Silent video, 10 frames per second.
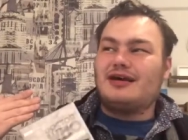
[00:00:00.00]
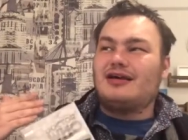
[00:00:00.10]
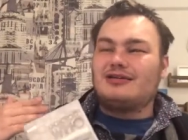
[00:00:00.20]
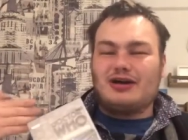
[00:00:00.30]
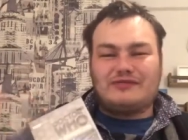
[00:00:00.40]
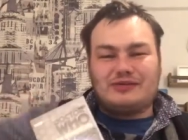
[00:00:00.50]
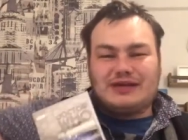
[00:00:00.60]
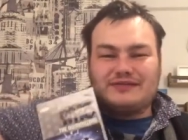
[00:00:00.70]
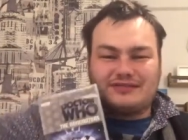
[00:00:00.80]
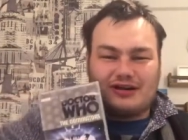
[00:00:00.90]
if you
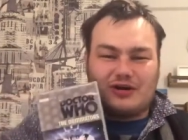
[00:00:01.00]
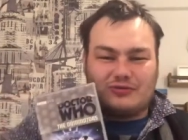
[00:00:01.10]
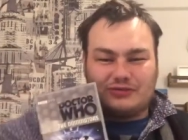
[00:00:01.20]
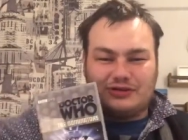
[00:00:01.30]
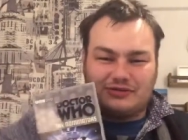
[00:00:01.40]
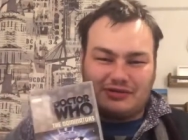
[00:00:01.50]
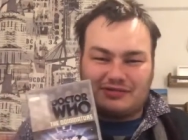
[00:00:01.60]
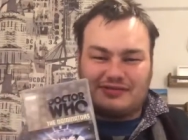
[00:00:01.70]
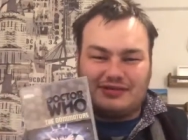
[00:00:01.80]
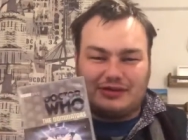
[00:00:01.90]
leave us alone,
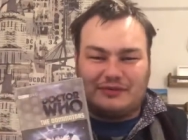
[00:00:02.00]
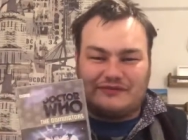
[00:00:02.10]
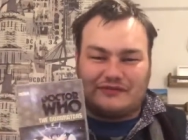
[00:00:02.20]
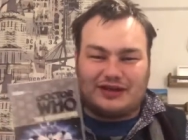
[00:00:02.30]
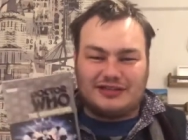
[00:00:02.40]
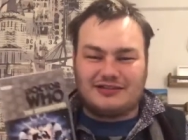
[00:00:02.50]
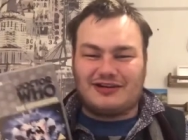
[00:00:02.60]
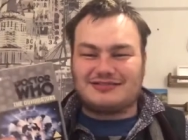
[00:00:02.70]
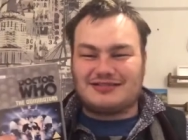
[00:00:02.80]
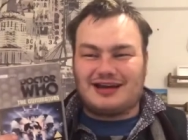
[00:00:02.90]
you could be free. And the
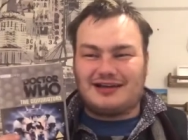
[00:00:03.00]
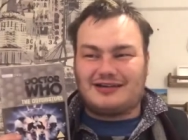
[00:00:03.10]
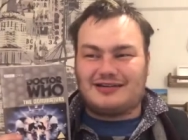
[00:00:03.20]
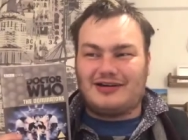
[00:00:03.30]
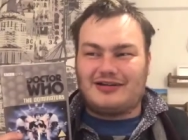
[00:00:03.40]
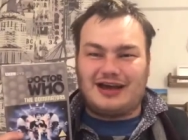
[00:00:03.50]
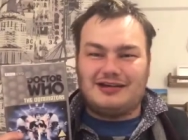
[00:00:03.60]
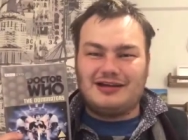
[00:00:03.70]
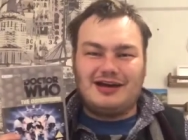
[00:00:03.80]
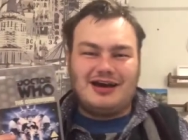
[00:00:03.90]
Doctor's like,
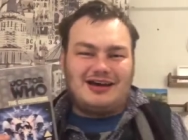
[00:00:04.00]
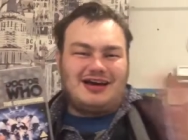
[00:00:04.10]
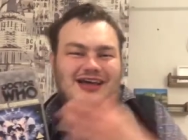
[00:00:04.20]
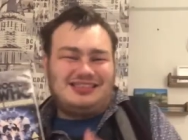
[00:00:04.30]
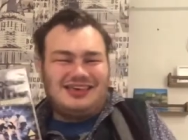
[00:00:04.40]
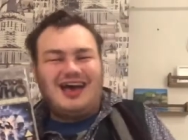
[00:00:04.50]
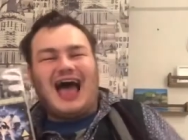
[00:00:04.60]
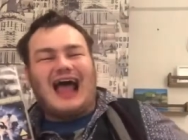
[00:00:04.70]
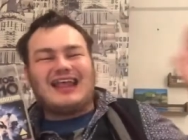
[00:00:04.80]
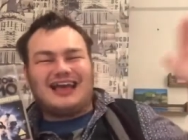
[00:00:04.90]
okay,
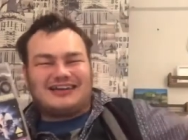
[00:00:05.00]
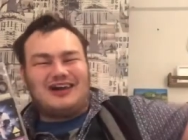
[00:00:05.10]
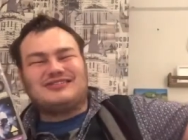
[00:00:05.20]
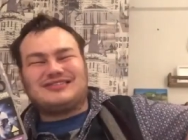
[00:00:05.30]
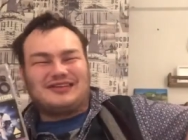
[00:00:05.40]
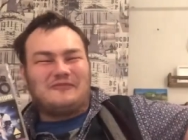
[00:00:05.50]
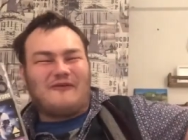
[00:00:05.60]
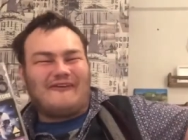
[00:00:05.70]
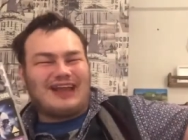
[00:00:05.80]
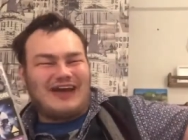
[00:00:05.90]
and it goes to
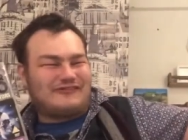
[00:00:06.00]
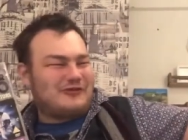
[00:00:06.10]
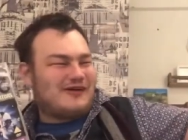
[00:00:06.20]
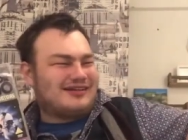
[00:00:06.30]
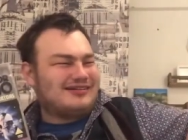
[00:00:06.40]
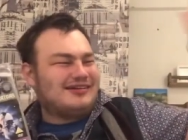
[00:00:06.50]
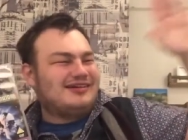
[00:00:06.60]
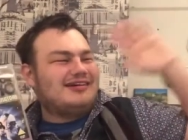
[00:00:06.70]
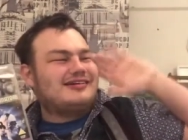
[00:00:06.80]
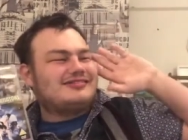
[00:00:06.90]
warn everyone.
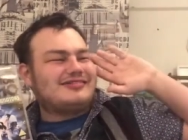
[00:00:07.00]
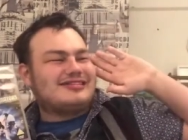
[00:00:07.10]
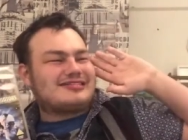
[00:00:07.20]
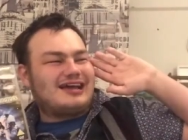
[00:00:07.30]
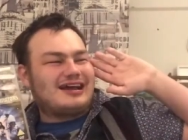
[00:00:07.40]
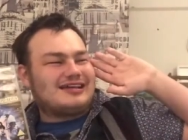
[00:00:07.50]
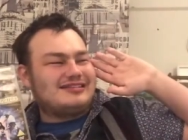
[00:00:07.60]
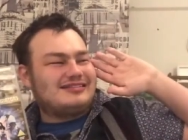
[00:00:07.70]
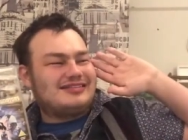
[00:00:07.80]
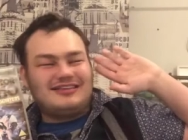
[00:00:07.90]
So it's like,
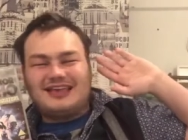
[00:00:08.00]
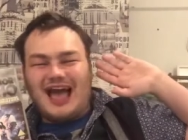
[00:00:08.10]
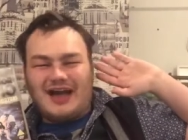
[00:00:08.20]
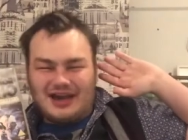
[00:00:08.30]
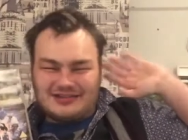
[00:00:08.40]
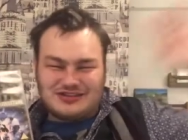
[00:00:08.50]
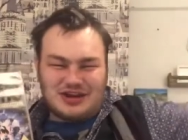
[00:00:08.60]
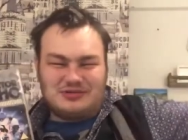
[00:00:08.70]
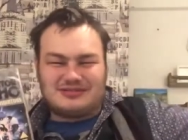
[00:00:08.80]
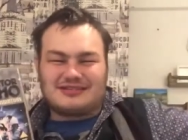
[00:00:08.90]
yeah, it
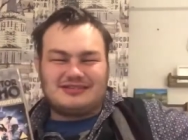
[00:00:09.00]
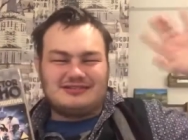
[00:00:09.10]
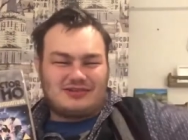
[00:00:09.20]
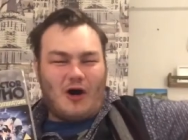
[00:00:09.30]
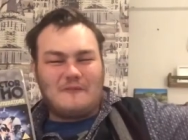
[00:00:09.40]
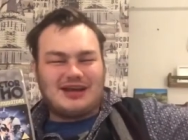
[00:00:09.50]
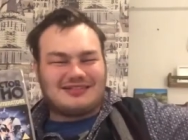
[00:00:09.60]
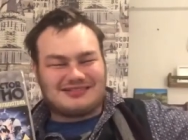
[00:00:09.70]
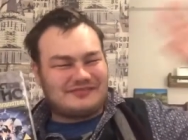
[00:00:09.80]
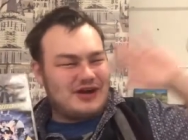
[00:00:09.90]
shows that these
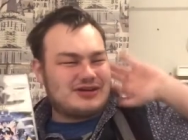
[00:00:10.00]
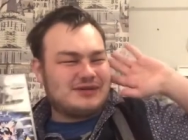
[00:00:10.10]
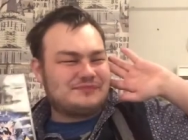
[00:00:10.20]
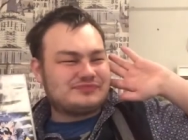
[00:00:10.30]
Dominators are very